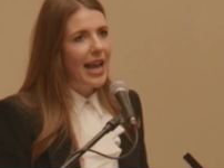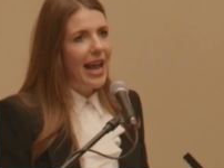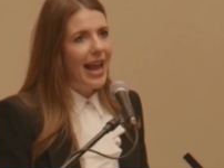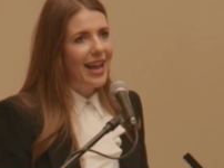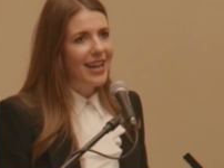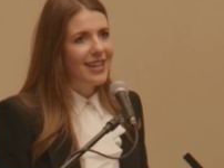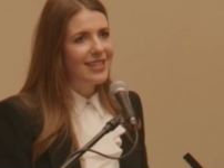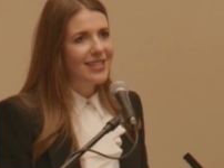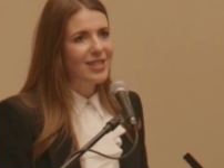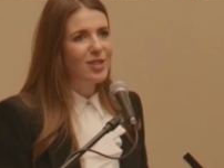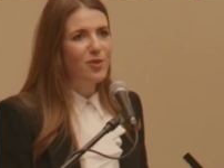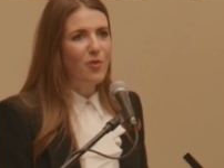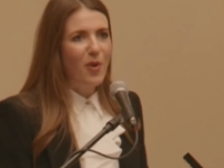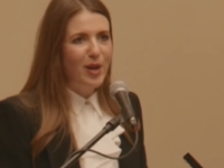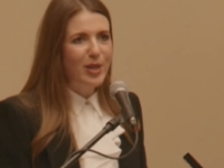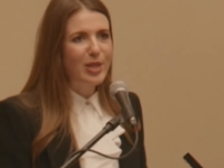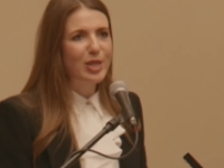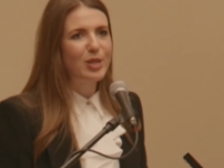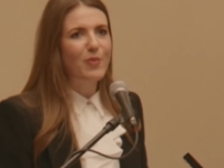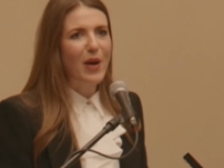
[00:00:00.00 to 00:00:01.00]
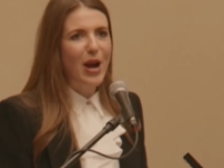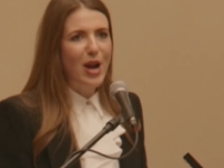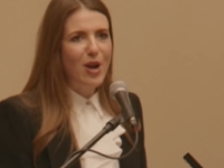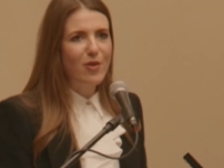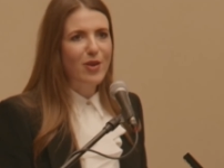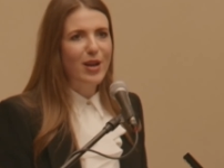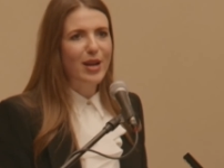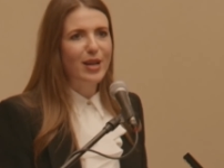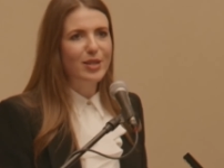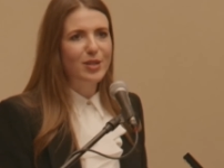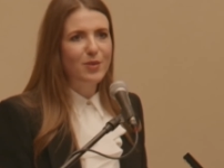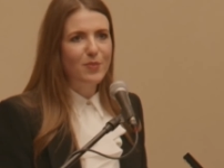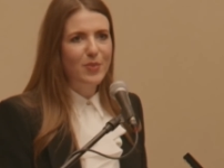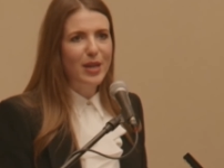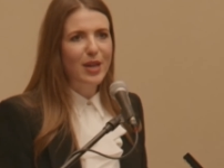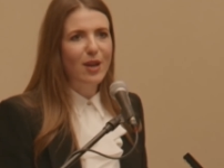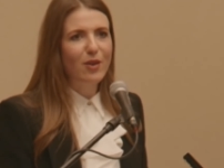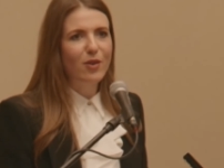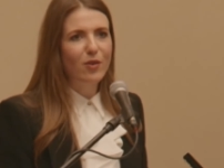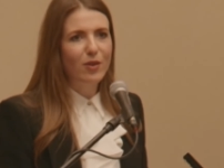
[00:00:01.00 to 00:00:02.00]
And it's quite inspiring to
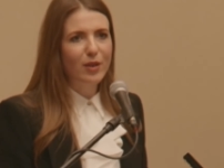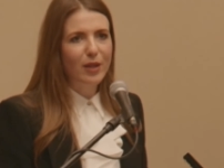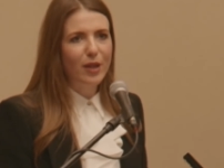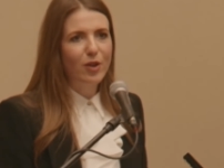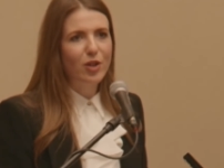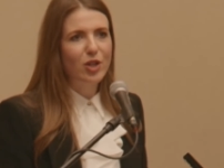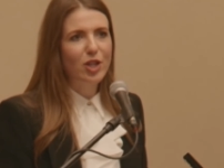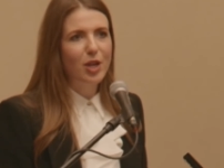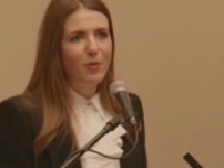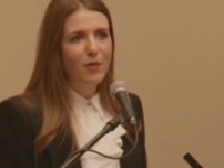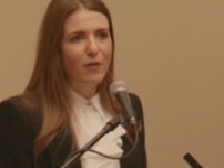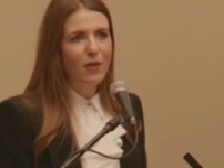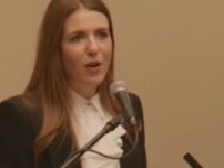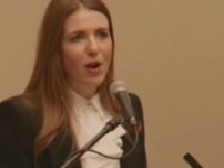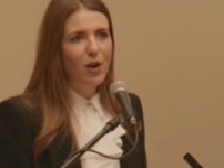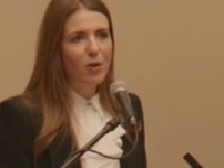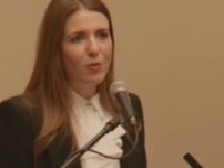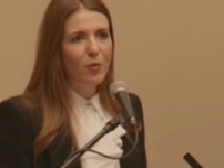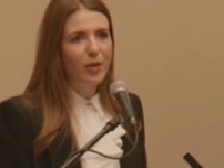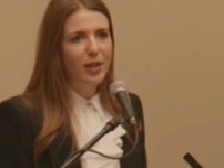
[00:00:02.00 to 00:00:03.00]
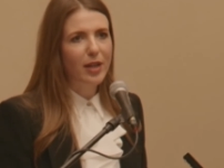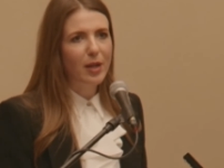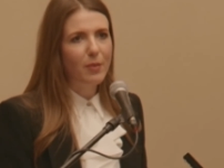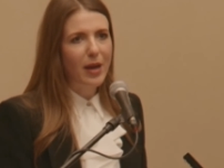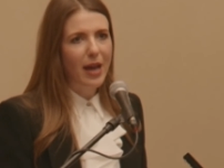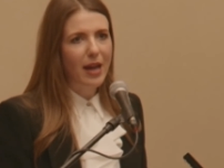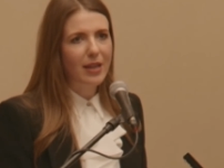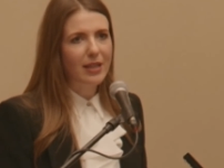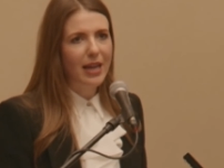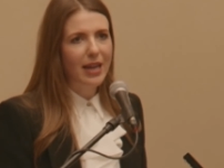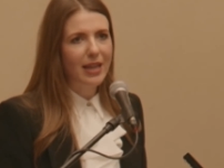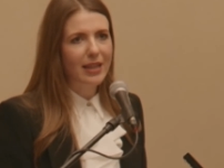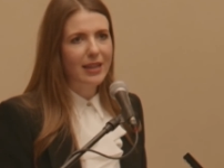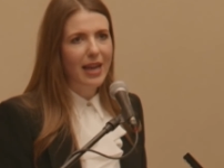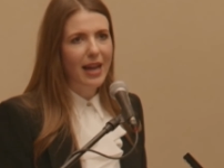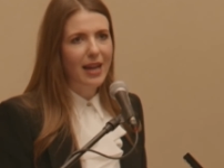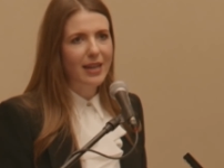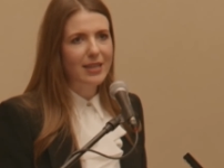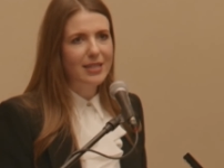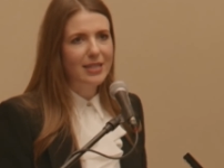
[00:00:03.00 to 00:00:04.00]
be under the leadership of a hardworking man like
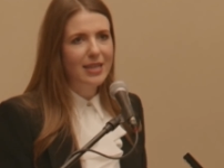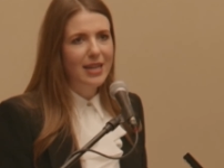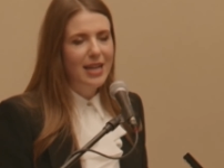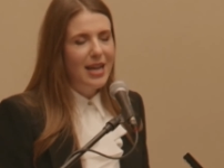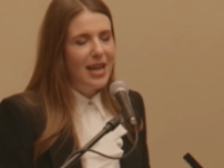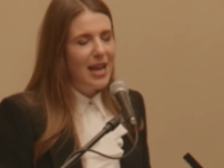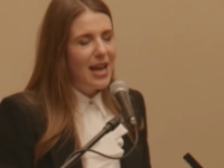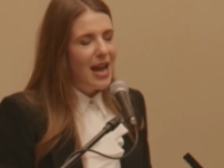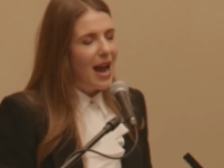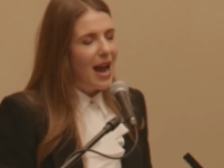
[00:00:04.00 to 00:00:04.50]
that.